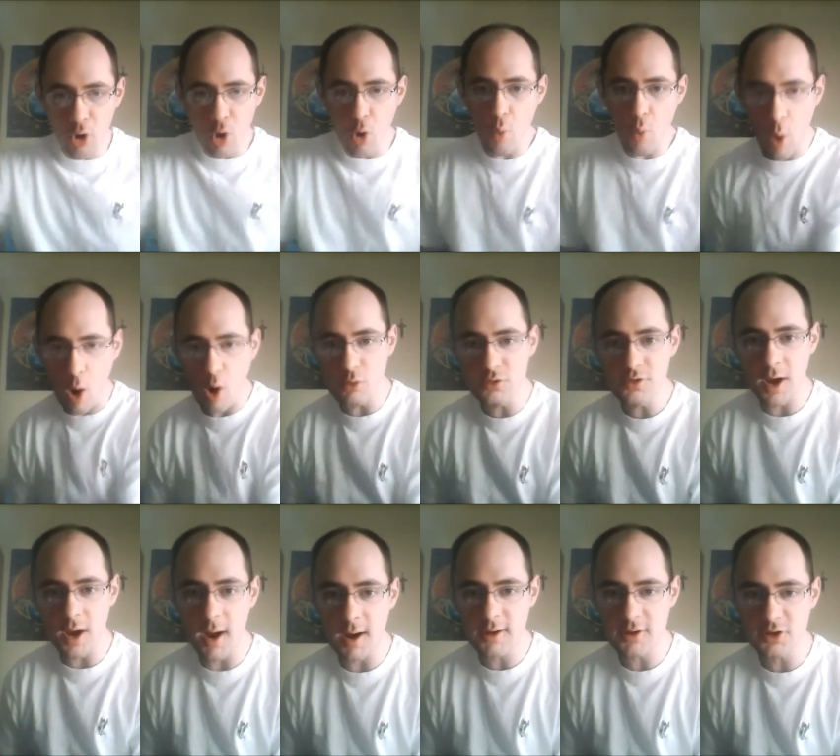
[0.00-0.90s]
the Road
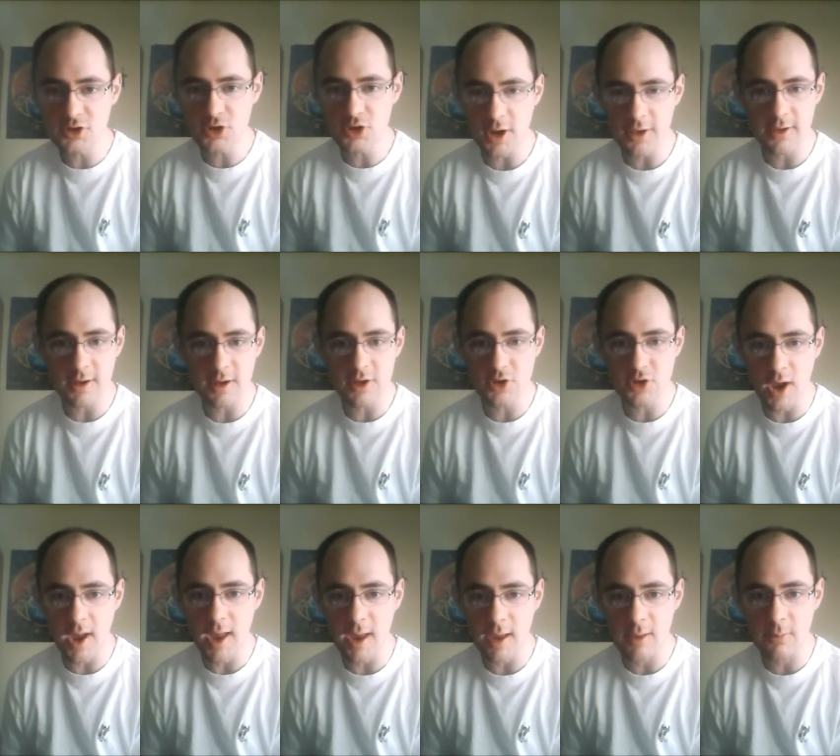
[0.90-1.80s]
Dogg Jesse
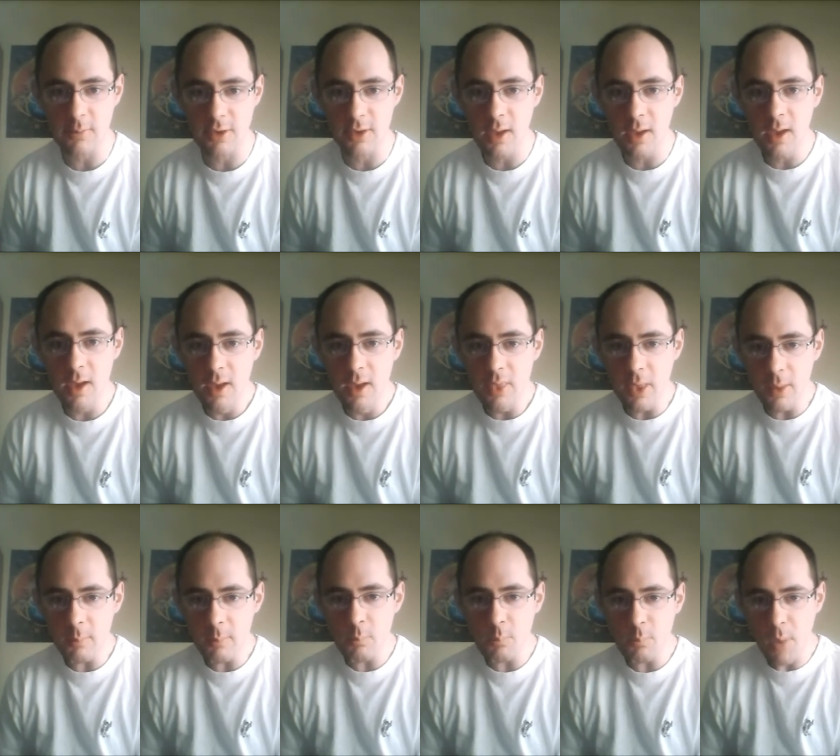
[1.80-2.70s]
James,
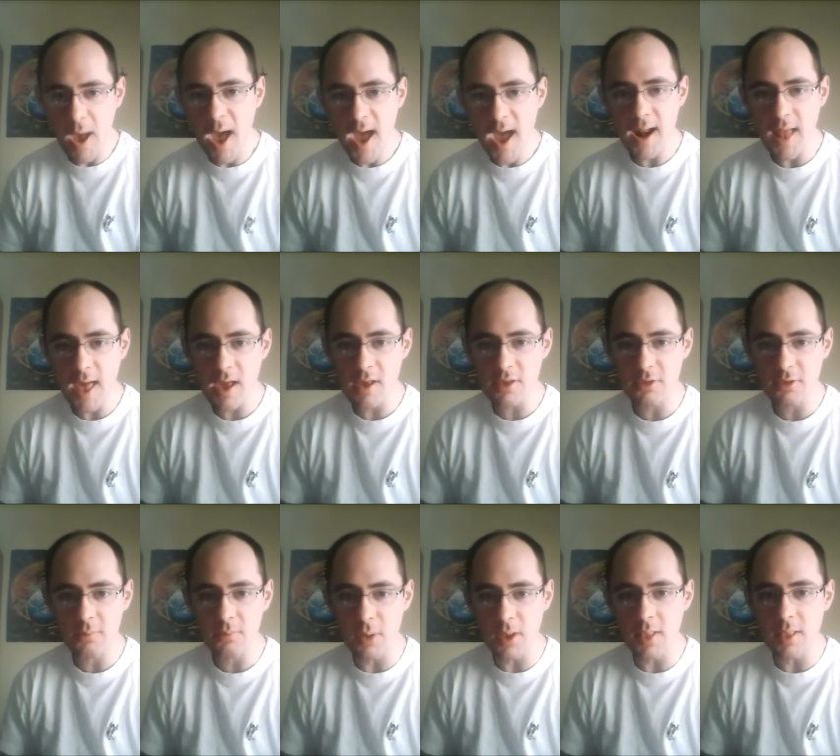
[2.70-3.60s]
the
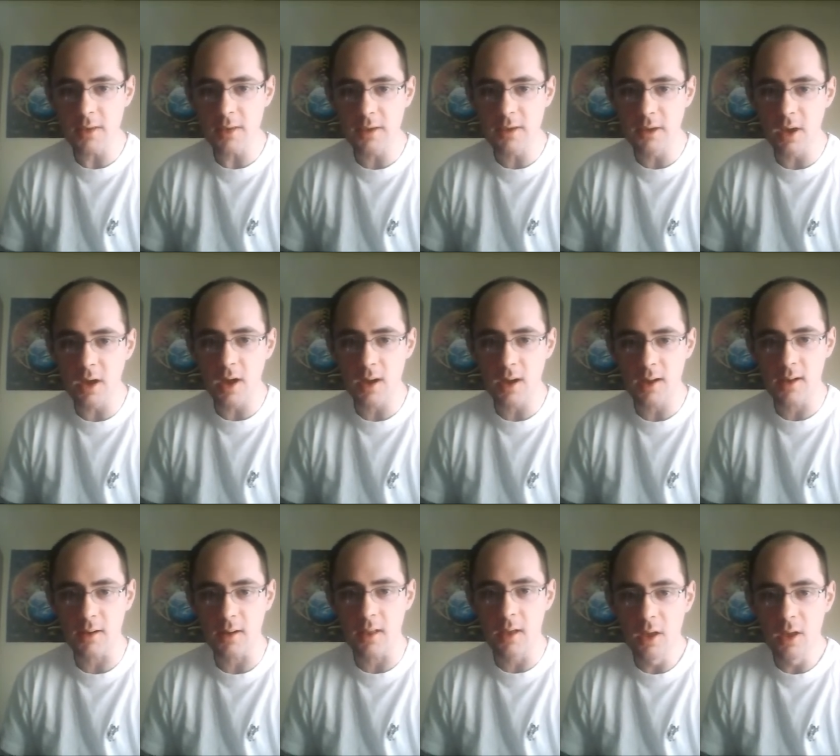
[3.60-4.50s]
badass Billy
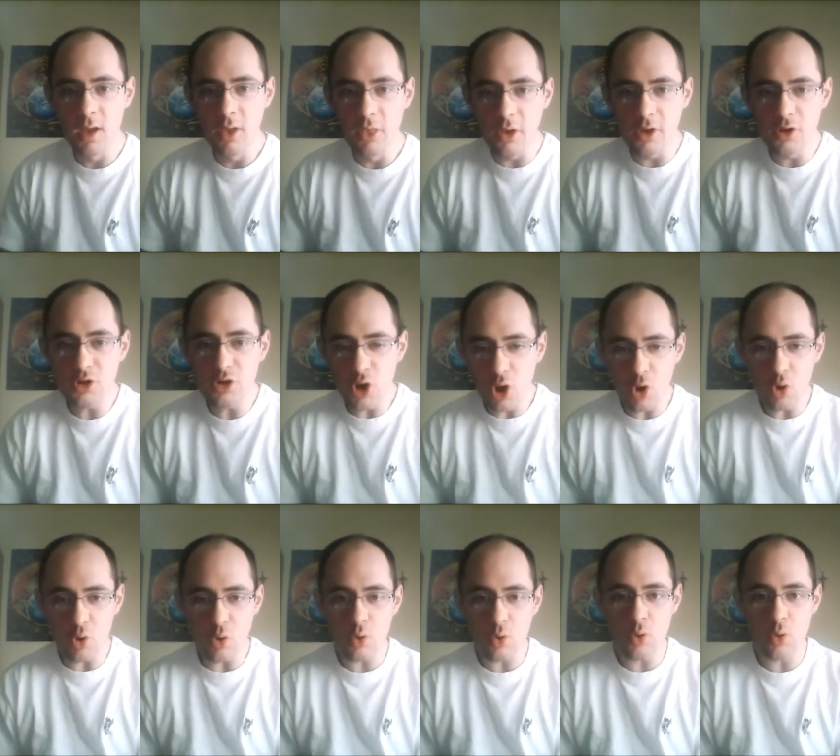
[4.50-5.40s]
Gunn, the
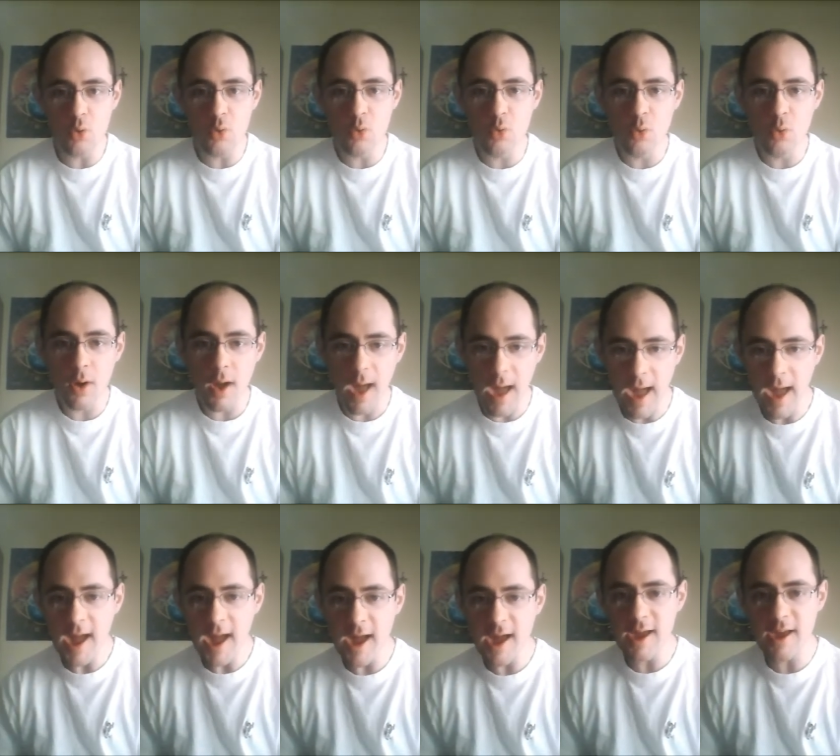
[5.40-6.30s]
New
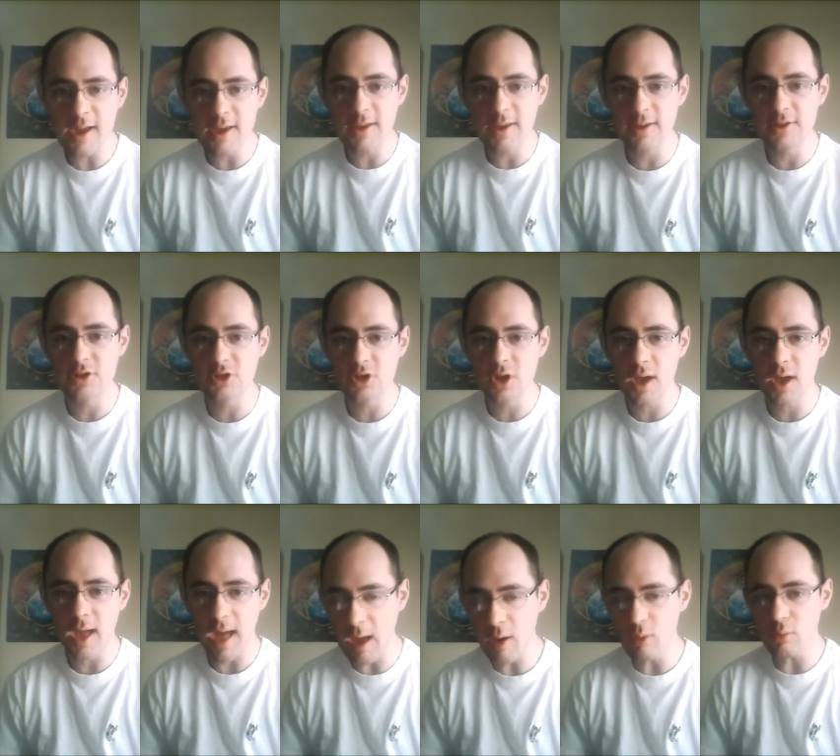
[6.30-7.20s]
Age
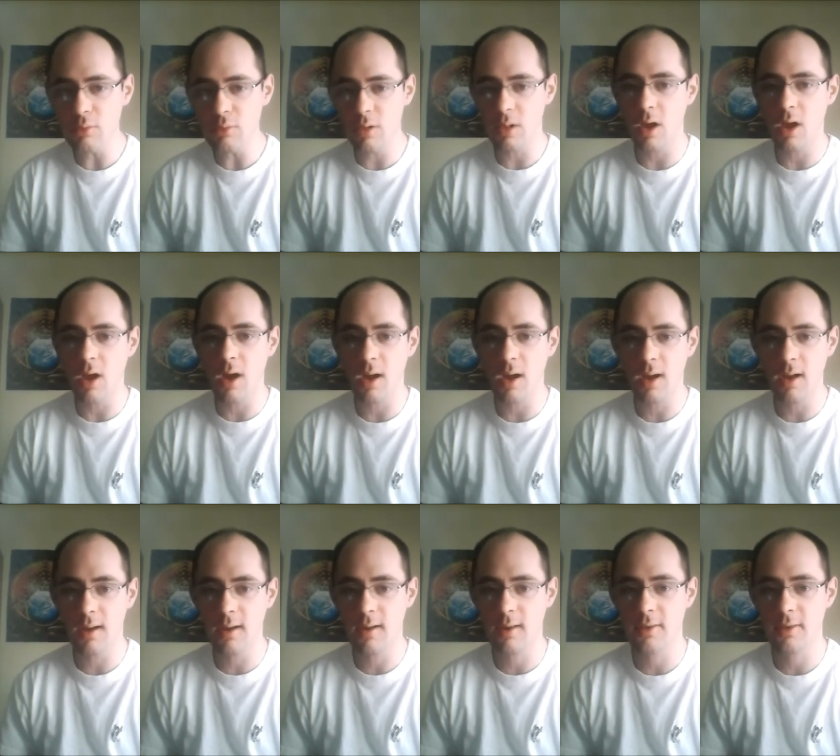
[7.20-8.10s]

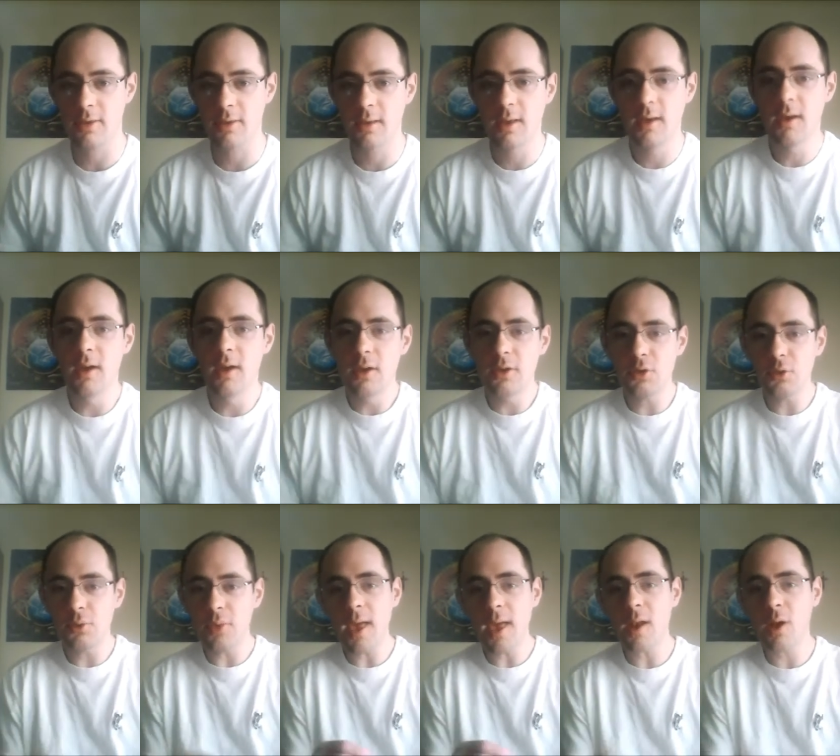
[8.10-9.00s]
Outlaws.
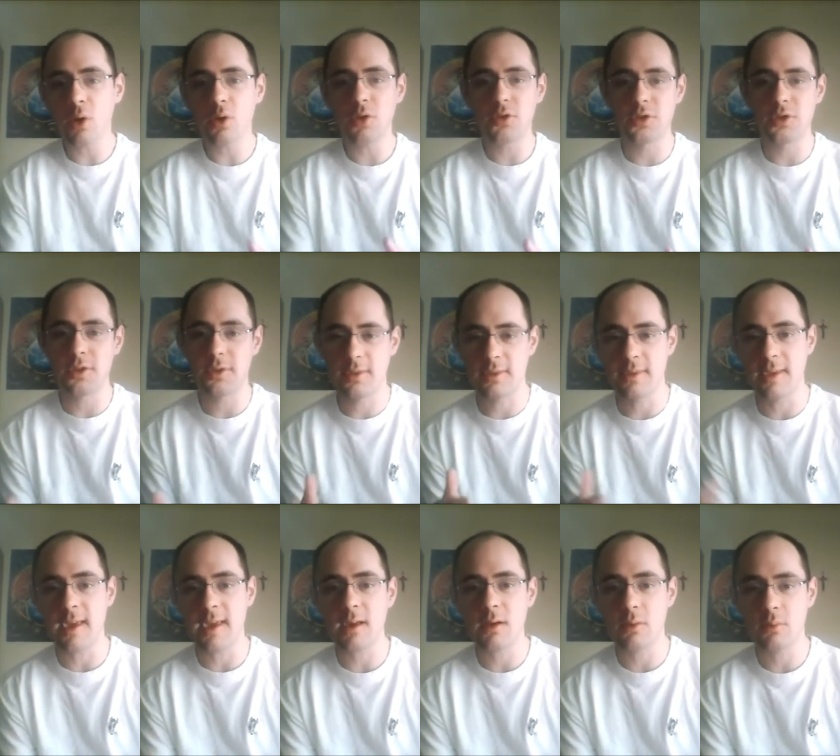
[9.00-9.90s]
So that whole
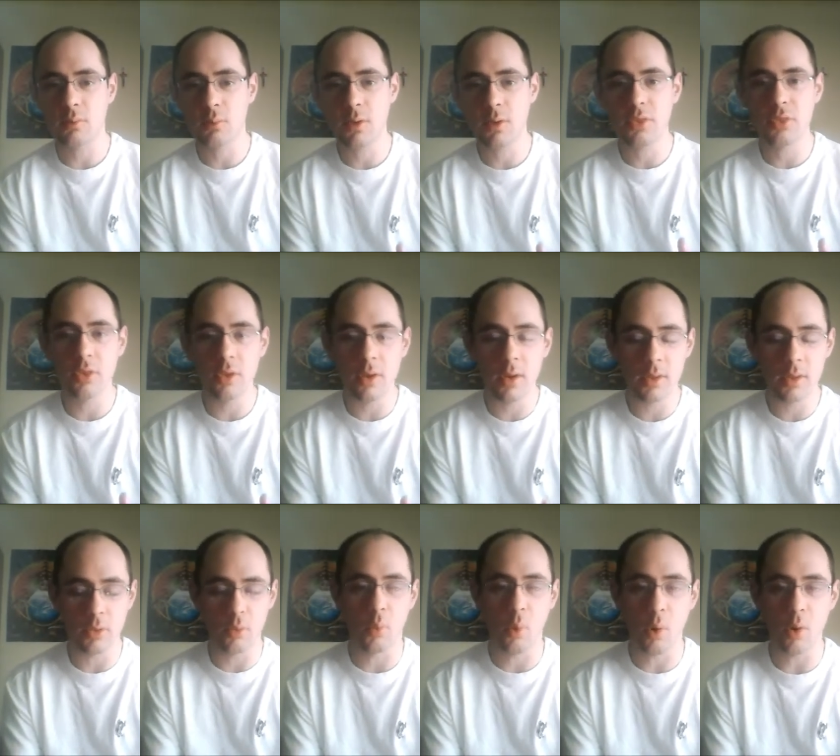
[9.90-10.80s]
stick with
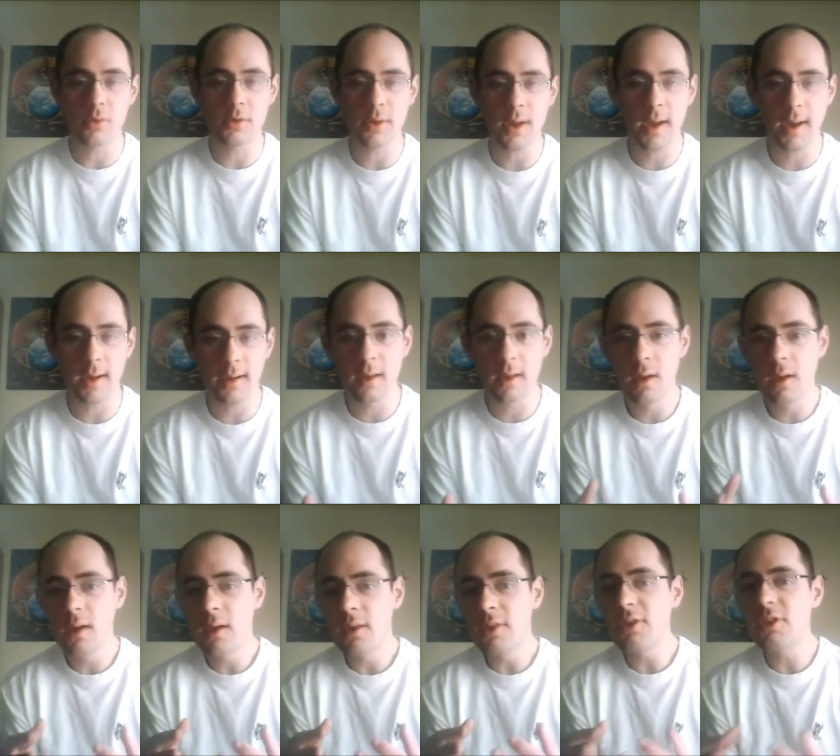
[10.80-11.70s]
the Road Dogg
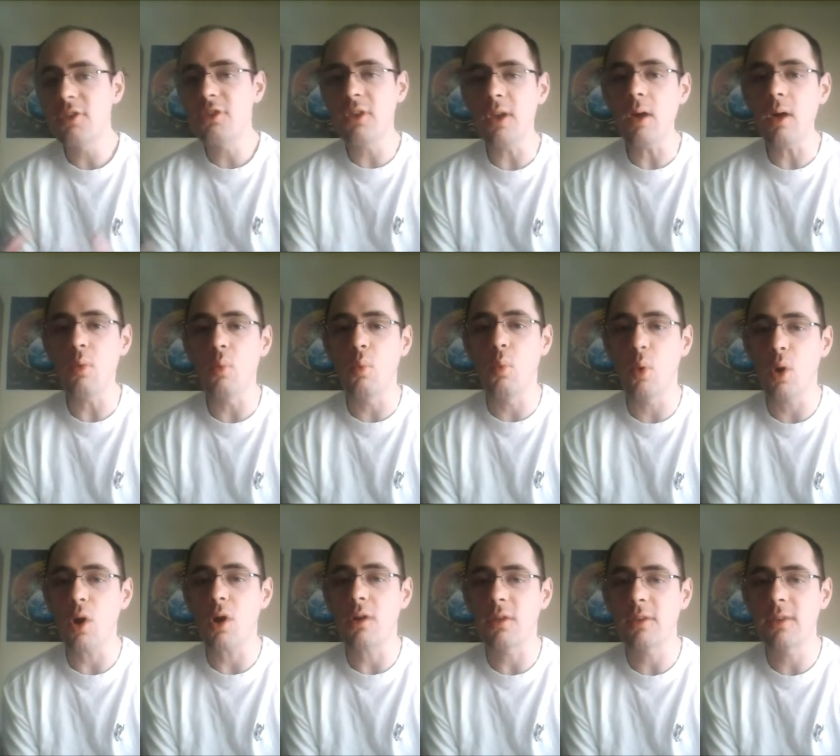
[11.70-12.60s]
still
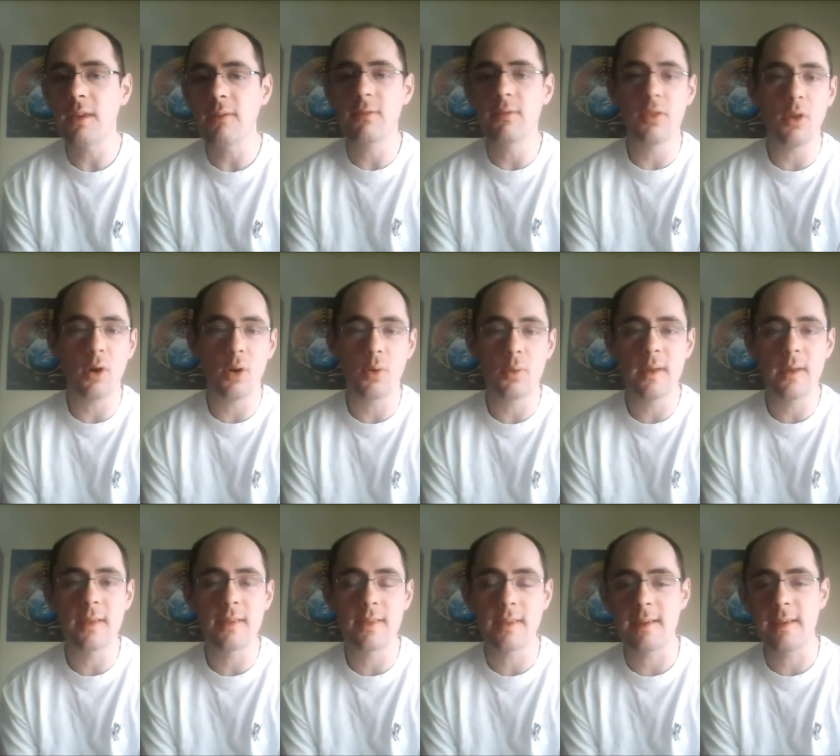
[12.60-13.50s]
works, even though
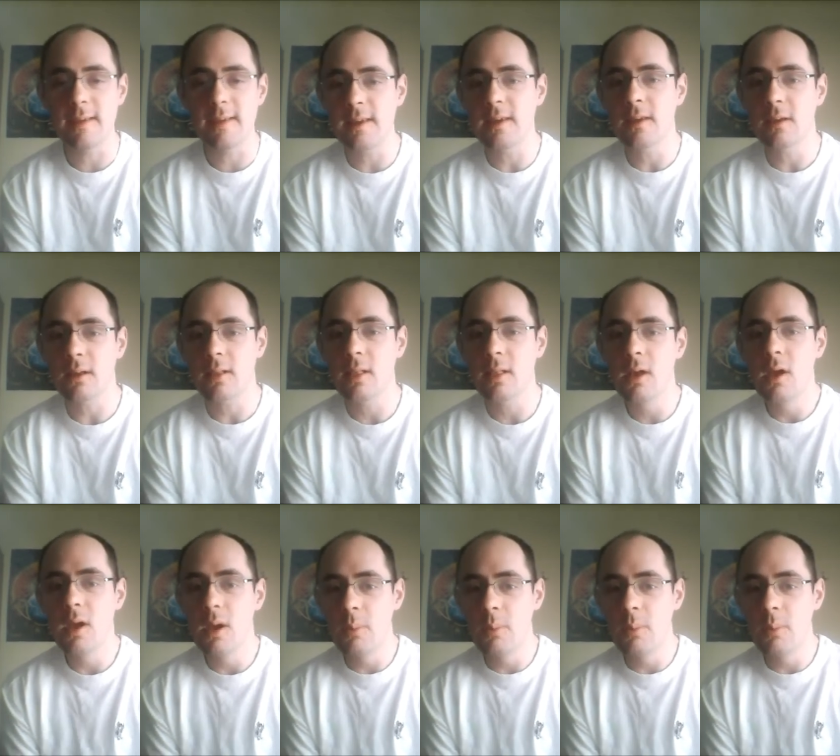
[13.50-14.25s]
he's a heel,